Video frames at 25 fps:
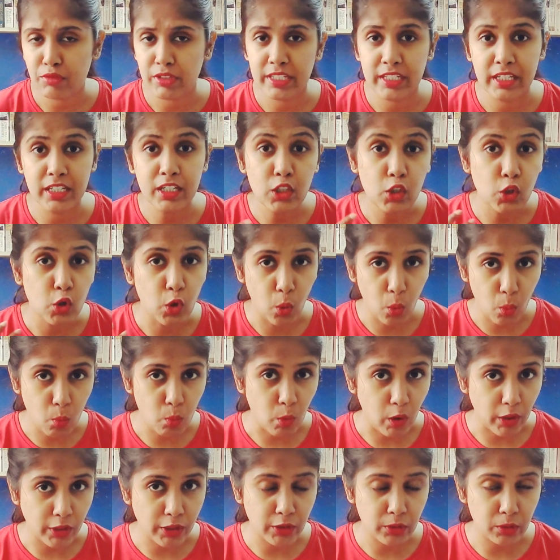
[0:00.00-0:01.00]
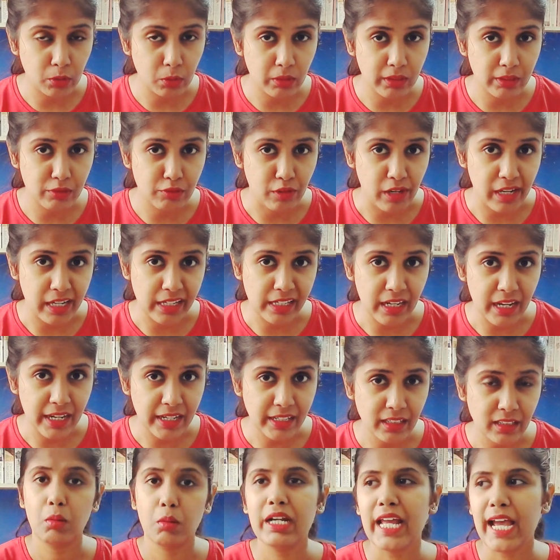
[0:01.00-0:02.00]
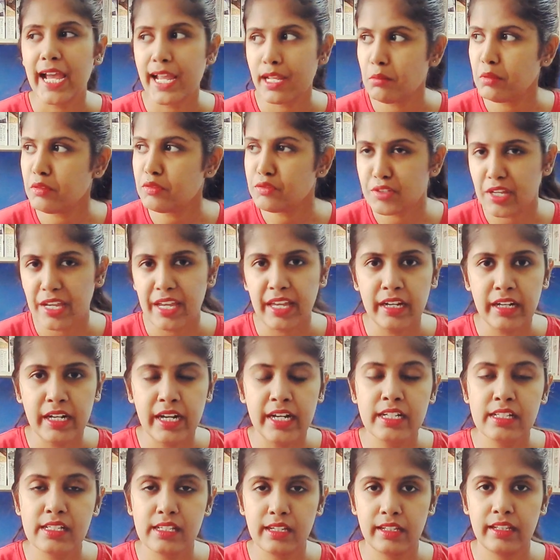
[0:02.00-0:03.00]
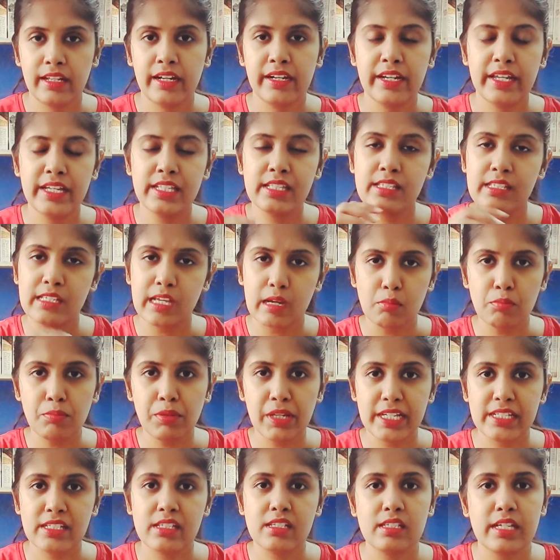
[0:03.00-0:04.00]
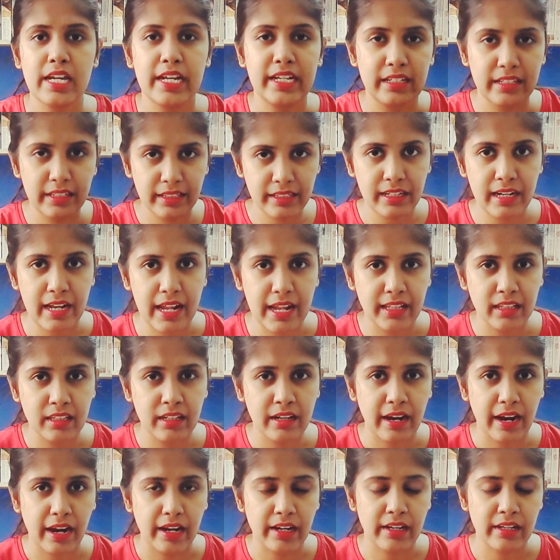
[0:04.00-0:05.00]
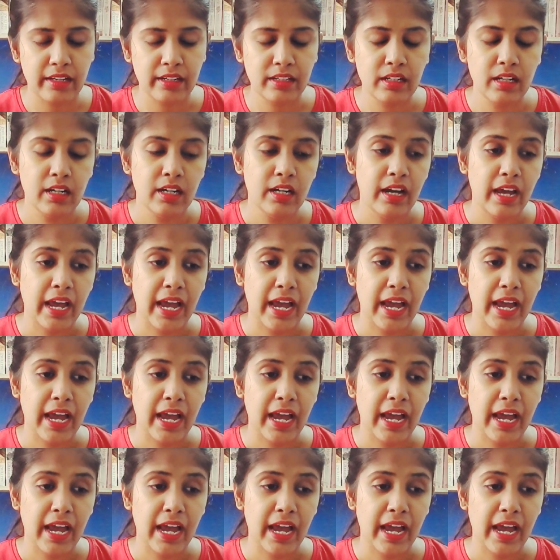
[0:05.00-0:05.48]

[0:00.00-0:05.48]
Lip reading: It didn't know what to do, it felt like. But I'll be fair and say that in some places I did like the writing.